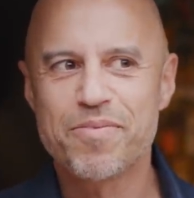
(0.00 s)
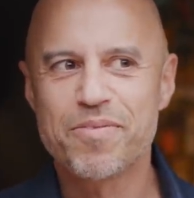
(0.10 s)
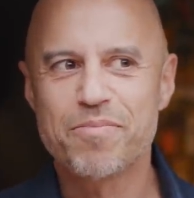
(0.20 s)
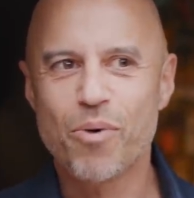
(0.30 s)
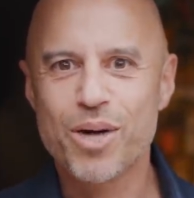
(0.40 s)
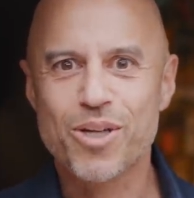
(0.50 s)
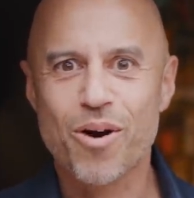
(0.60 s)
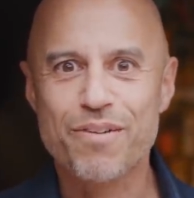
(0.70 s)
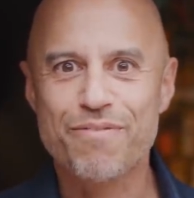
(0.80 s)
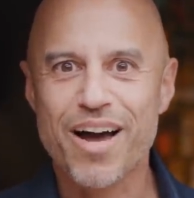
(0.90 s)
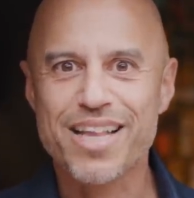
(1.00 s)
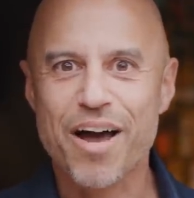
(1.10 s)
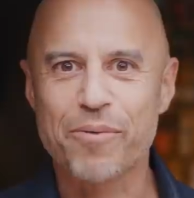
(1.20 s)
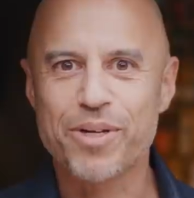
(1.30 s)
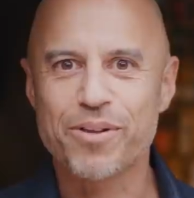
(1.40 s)
boy, it's hard to find
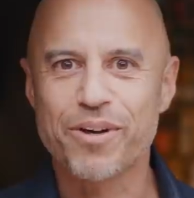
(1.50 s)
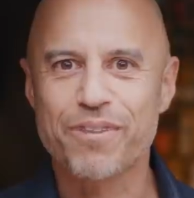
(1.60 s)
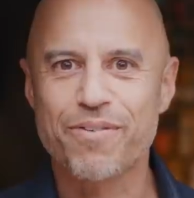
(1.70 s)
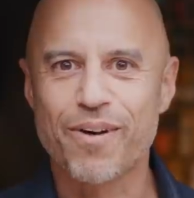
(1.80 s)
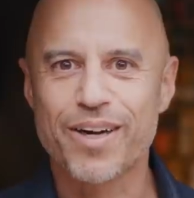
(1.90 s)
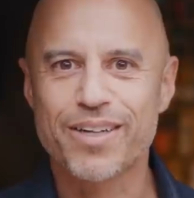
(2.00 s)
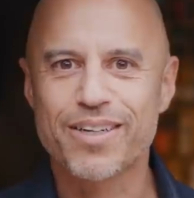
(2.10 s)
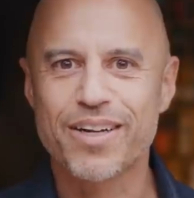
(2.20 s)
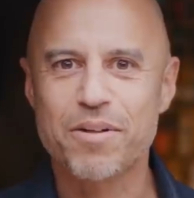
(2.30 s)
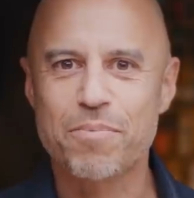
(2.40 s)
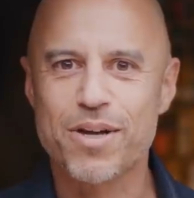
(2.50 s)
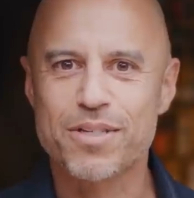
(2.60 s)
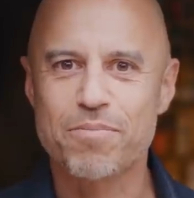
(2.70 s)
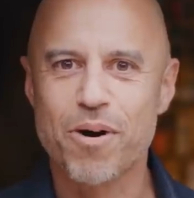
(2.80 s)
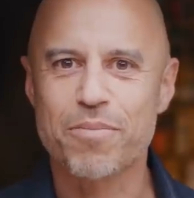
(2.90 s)
that when you look for it in the
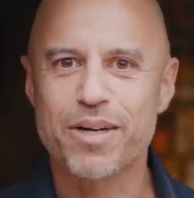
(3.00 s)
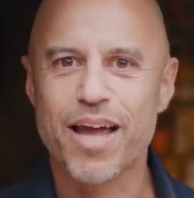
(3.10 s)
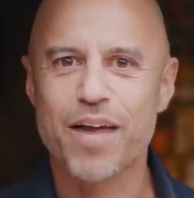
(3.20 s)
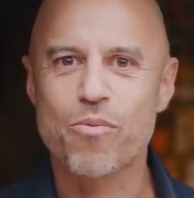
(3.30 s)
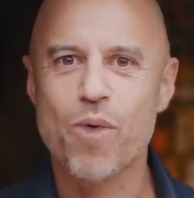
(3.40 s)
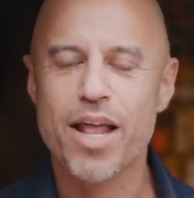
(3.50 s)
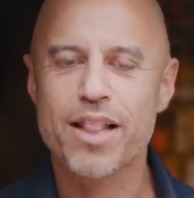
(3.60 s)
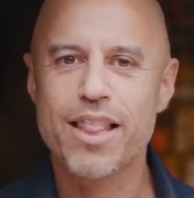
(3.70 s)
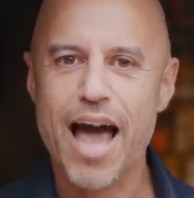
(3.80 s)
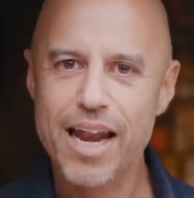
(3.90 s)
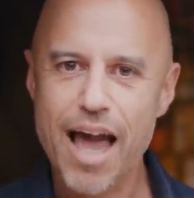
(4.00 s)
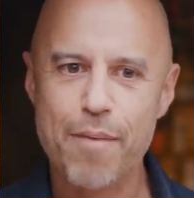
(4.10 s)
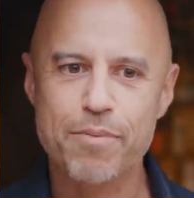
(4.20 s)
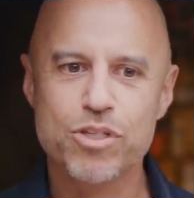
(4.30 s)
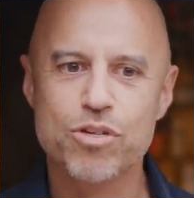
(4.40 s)
present moment. And when that
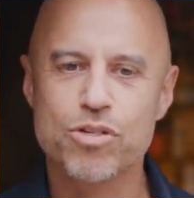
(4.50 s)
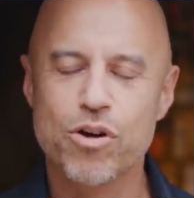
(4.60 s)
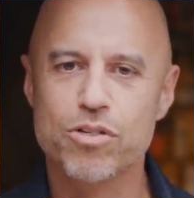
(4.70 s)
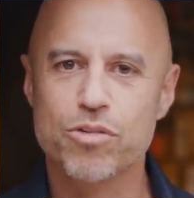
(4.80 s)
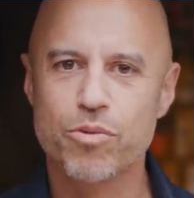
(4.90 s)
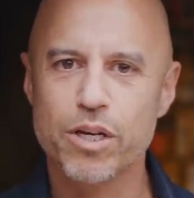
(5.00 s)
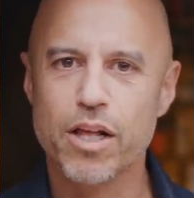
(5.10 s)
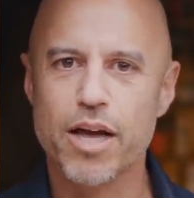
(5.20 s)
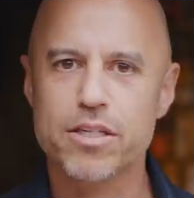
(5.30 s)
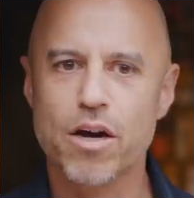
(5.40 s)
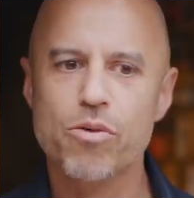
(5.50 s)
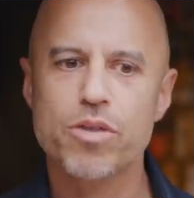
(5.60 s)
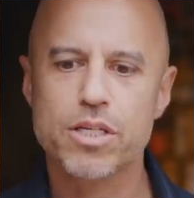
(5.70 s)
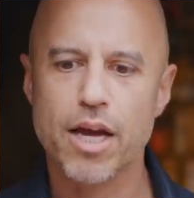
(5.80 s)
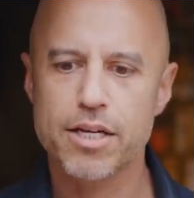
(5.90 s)
happens, you start to realize, oh,
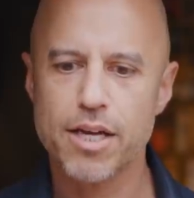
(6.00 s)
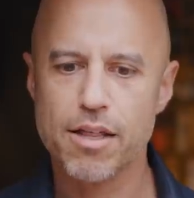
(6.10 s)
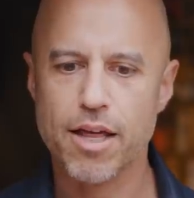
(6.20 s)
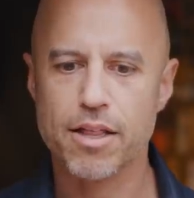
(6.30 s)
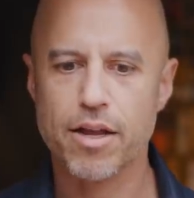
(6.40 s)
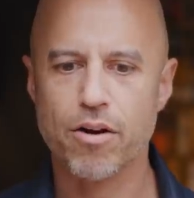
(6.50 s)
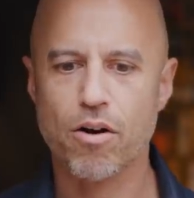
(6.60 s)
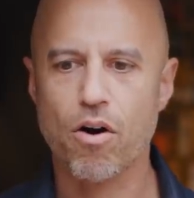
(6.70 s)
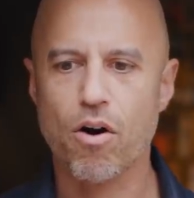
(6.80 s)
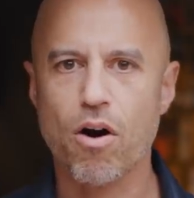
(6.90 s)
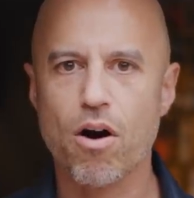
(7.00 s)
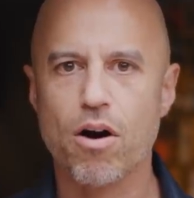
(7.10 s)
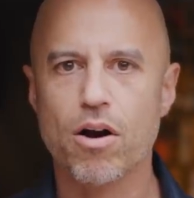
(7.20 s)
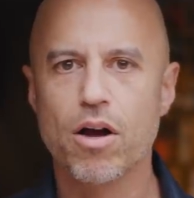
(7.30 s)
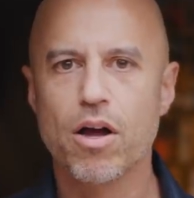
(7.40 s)
this idea that there
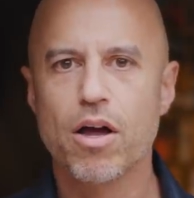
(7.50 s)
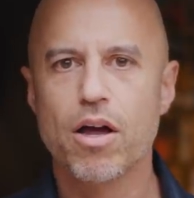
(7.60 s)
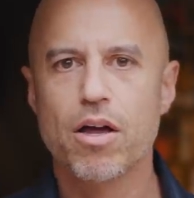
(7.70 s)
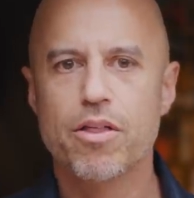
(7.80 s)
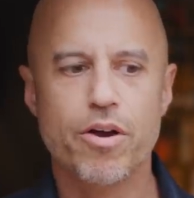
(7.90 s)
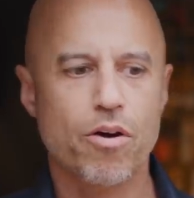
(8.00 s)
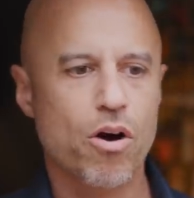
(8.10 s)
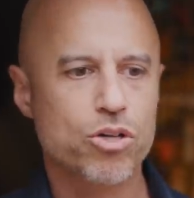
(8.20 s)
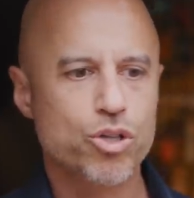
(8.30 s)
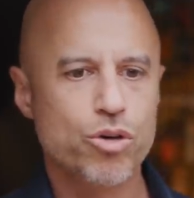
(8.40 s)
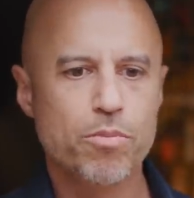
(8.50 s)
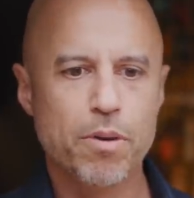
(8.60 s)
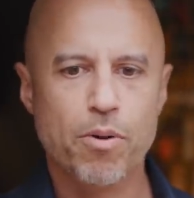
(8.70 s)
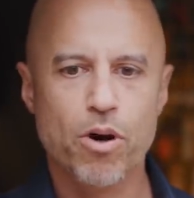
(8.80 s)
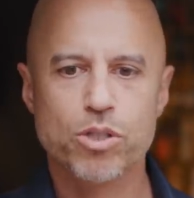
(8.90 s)
are there are true
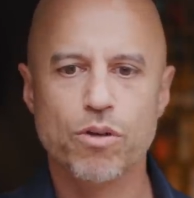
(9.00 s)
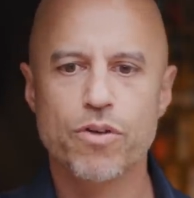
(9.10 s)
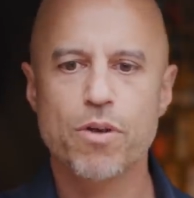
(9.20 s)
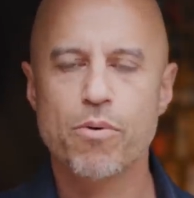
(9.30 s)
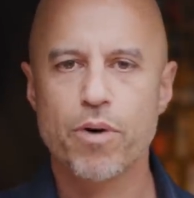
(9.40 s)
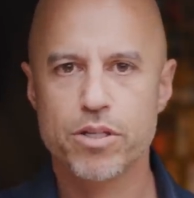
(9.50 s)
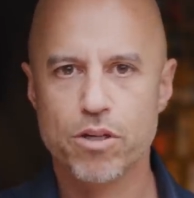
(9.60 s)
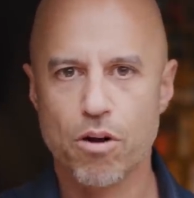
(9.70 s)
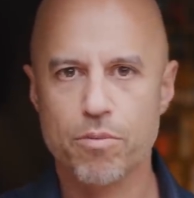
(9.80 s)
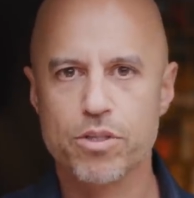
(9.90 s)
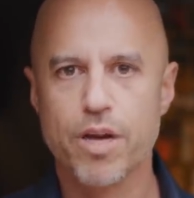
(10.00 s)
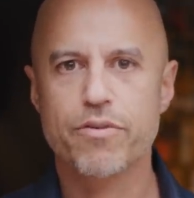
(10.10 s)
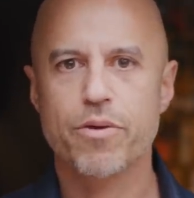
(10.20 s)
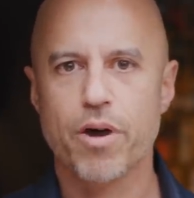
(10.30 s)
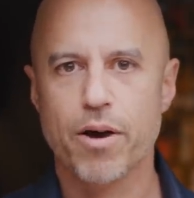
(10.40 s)
but partial viewpoints almost
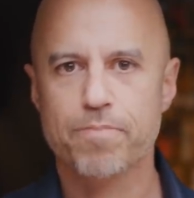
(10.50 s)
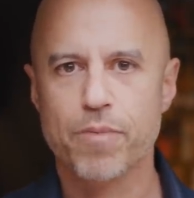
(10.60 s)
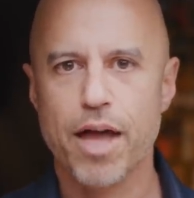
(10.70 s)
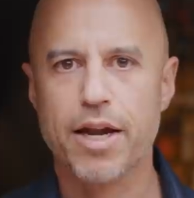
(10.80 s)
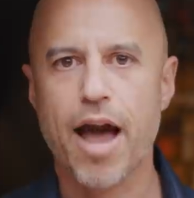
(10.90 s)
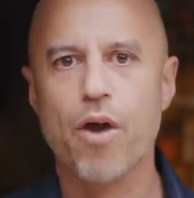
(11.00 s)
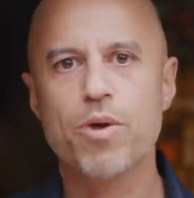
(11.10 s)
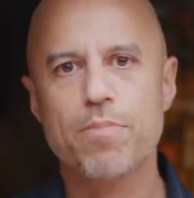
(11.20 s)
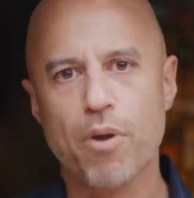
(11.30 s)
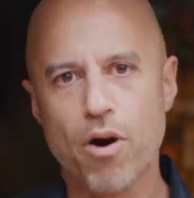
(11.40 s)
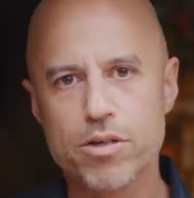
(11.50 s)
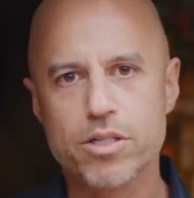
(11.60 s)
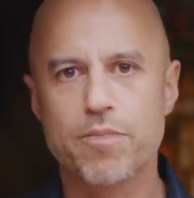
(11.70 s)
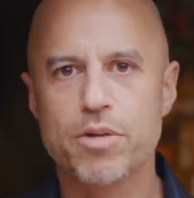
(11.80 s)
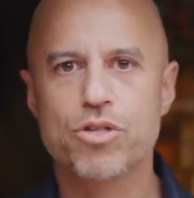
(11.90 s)
everywhere. And how we parse
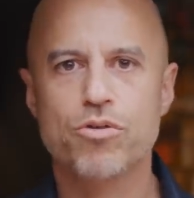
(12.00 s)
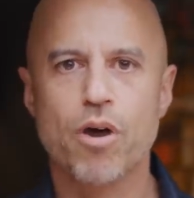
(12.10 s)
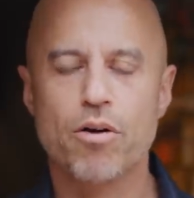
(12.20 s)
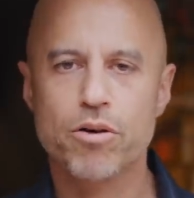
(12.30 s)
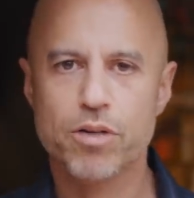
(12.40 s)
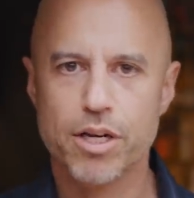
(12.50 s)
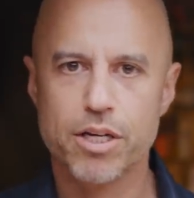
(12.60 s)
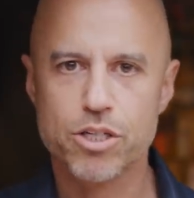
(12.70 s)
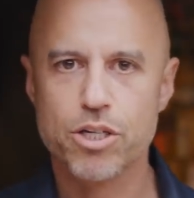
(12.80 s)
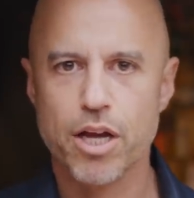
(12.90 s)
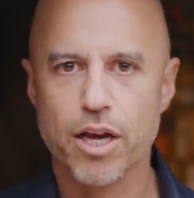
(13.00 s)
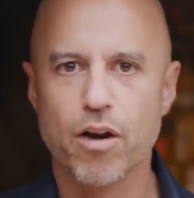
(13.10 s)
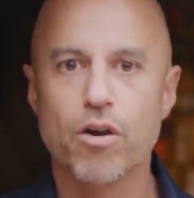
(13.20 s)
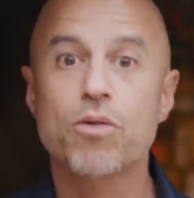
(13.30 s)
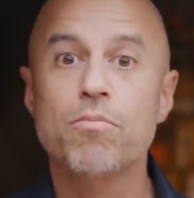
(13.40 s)
them is through our own conditioning,
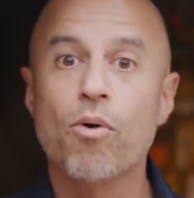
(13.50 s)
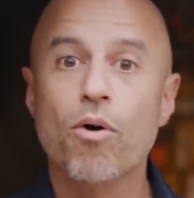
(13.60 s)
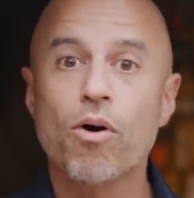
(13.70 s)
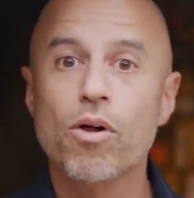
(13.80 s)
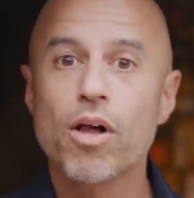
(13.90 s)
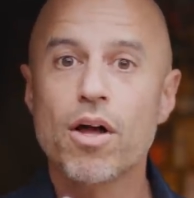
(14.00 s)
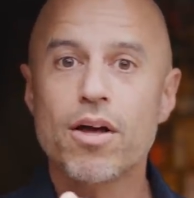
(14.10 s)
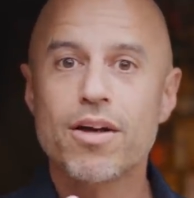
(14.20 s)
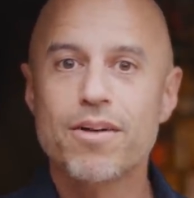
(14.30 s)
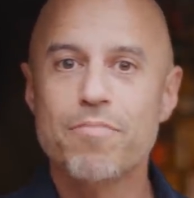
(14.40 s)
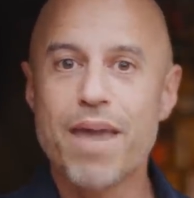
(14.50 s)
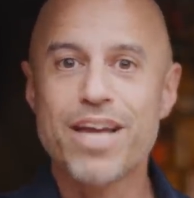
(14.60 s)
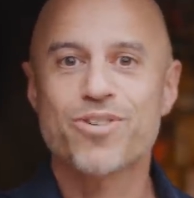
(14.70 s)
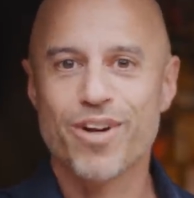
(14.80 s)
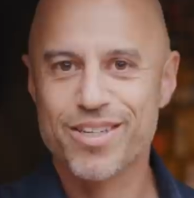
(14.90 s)
our own moral
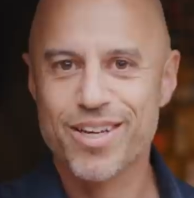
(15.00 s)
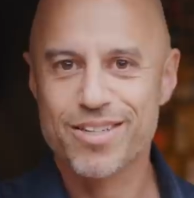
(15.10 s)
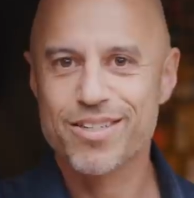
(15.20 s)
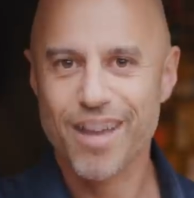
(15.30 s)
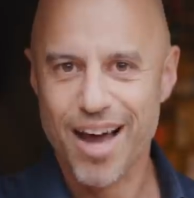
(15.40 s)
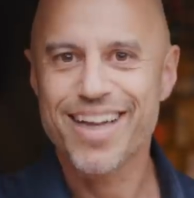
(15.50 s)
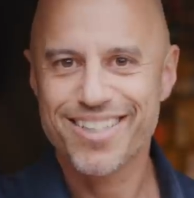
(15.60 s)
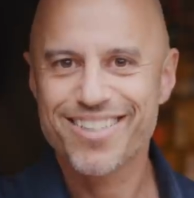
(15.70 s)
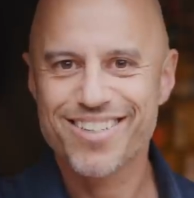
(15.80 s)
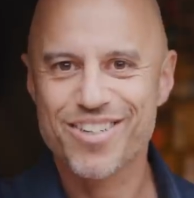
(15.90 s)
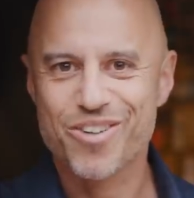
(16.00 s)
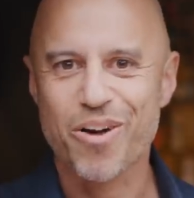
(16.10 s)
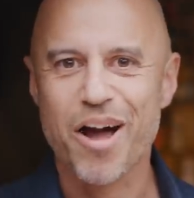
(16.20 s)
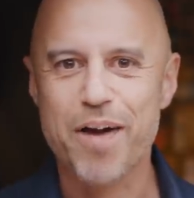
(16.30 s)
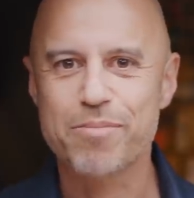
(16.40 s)
matrix as Haidt
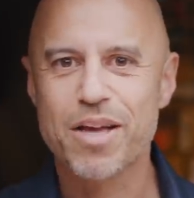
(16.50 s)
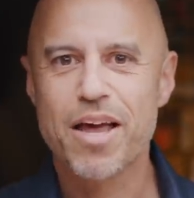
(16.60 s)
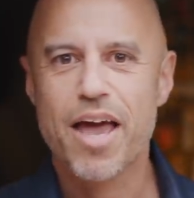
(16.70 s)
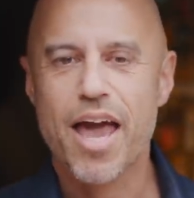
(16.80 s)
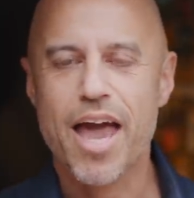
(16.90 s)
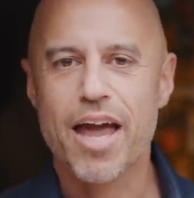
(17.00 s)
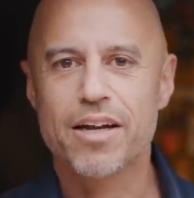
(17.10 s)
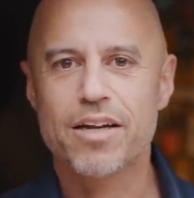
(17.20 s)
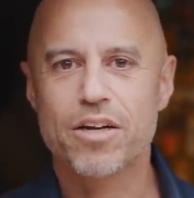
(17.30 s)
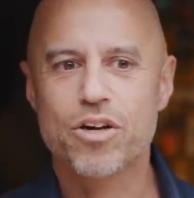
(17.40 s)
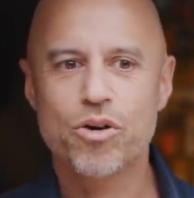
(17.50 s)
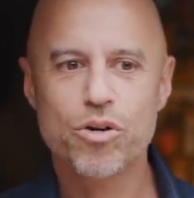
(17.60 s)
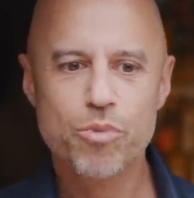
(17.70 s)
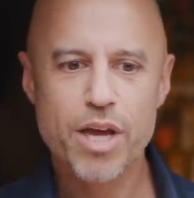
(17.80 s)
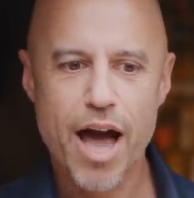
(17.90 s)
describes? And
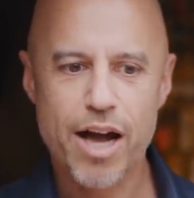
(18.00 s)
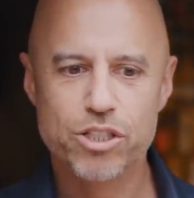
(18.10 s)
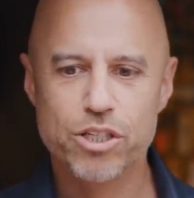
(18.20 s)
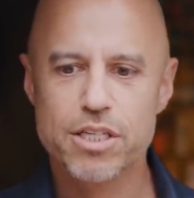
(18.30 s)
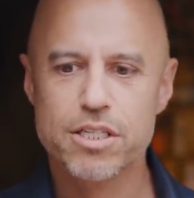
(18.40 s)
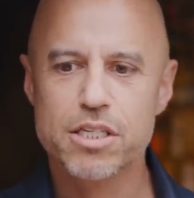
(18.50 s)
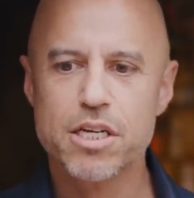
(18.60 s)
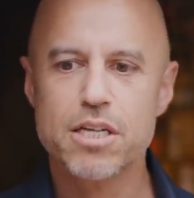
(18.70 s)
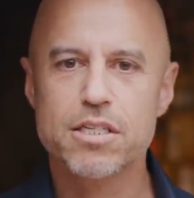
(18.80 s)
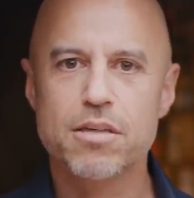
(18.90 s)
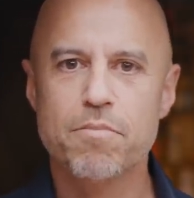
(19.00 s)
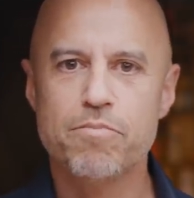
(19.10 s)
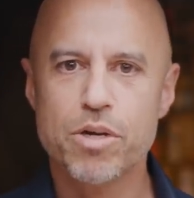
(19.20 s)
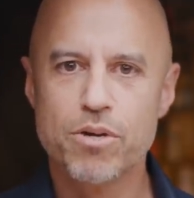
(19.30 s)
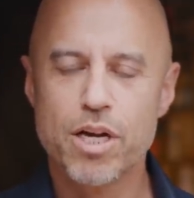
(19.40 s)
could we actually see some
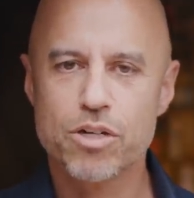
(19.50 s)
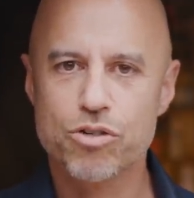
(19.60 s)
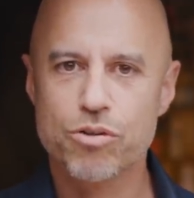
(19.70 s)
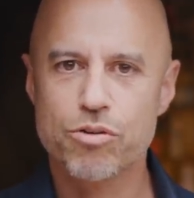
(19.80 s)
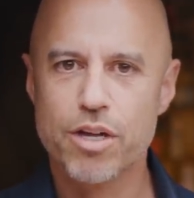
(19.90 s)
beauty and truth in